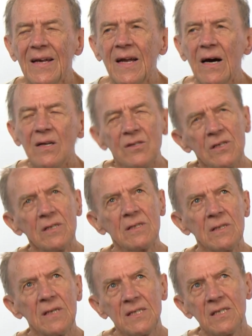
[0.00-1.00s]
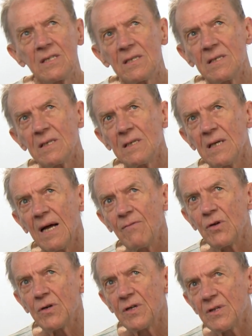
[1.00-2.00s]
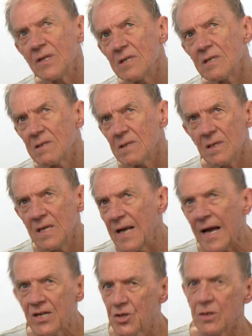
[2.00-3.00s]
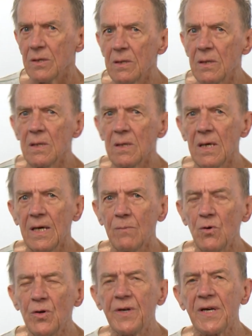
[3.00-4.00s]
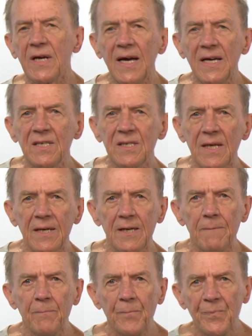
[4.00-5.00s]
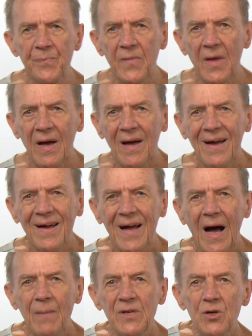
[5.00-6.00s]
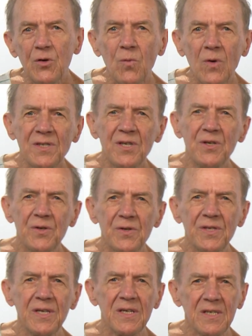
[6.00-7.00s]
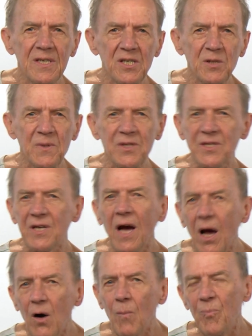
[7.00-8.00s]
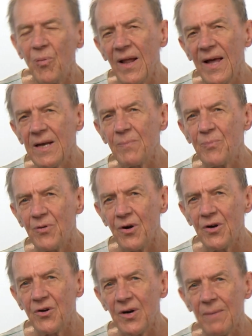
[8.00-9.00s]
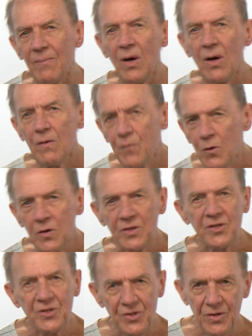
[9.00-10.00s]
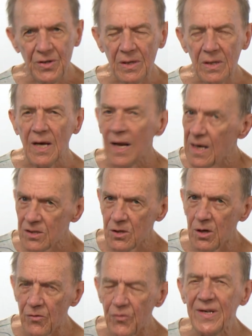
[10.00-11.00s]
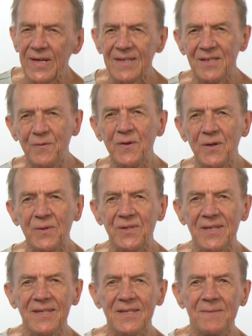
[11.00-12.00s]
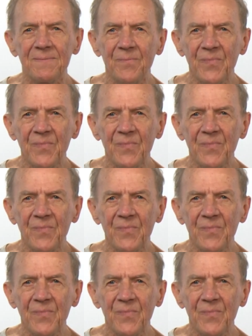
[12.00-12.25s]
Now, let's have a look at this in action, and we'll look at a case study. You'll want to use the assessments to help plan a program for a student that has got reading difficulties.